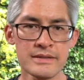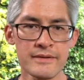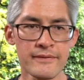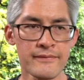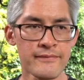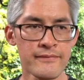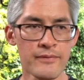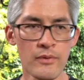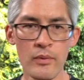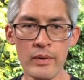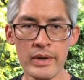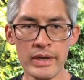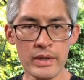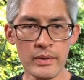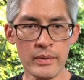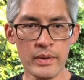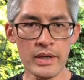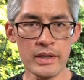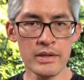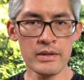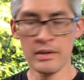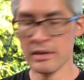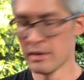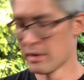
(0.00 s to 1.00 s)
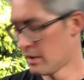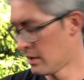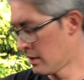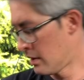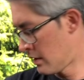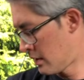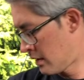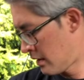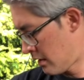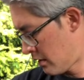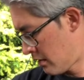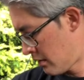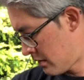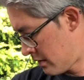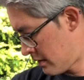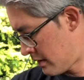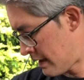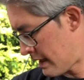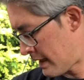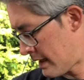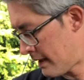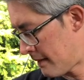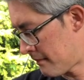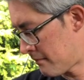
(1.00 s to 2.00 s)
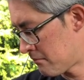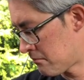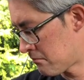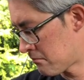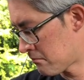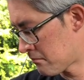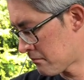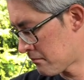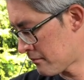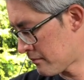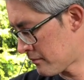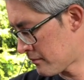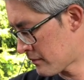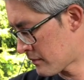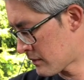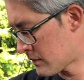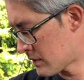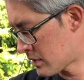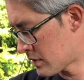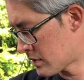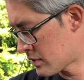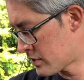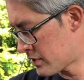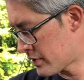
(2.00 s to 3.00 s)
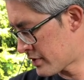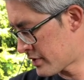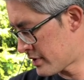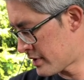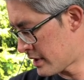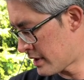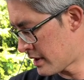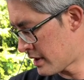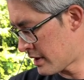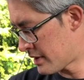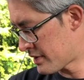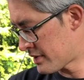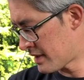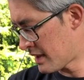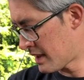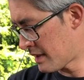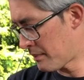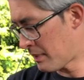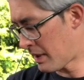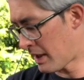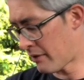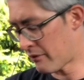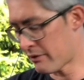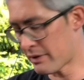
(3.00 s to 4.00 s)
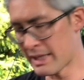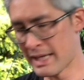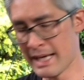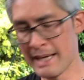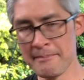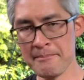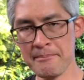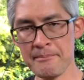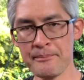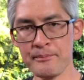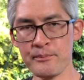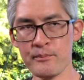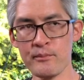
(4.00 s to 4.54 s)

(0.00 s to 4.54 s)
to £40, that, just the CD player and the amp,